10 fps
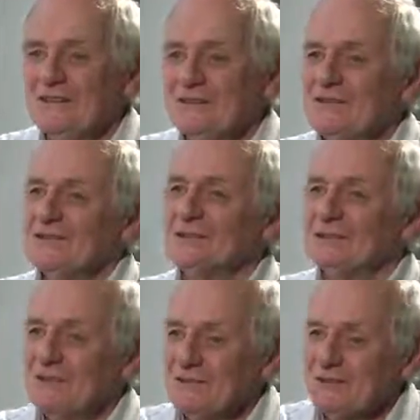which is
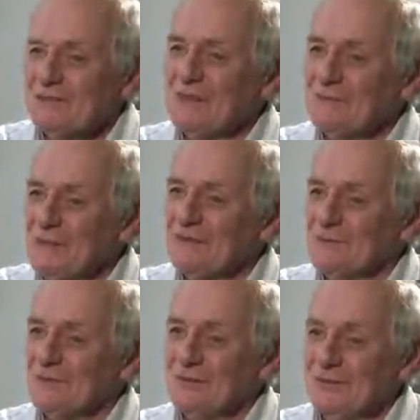what doctors like me
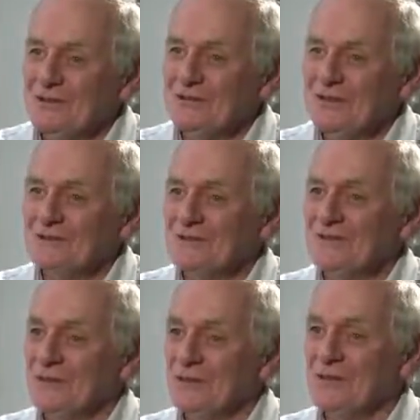thought we were doing
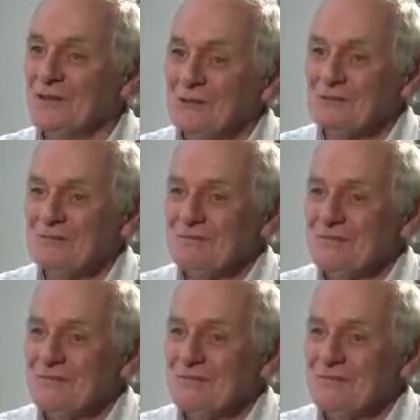all along.